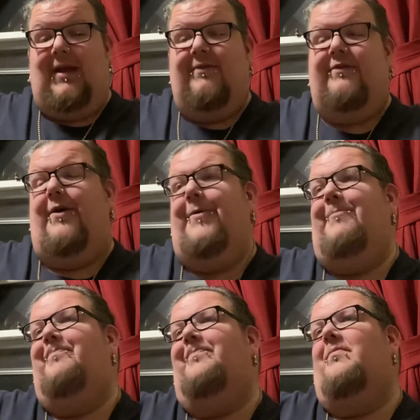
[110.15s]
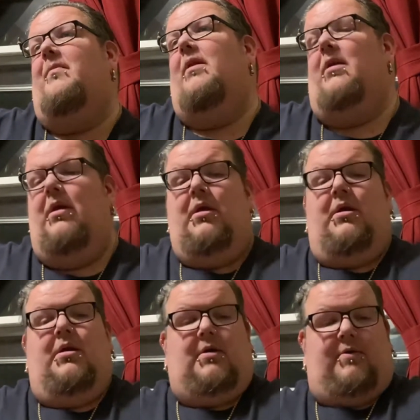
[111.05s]
So, all
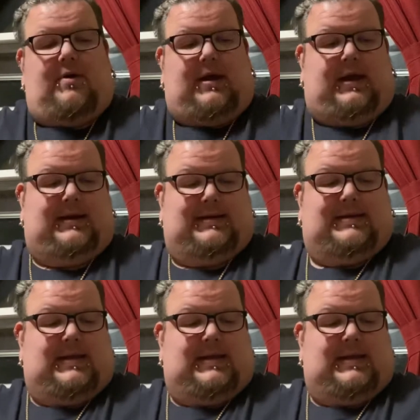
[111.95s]
right.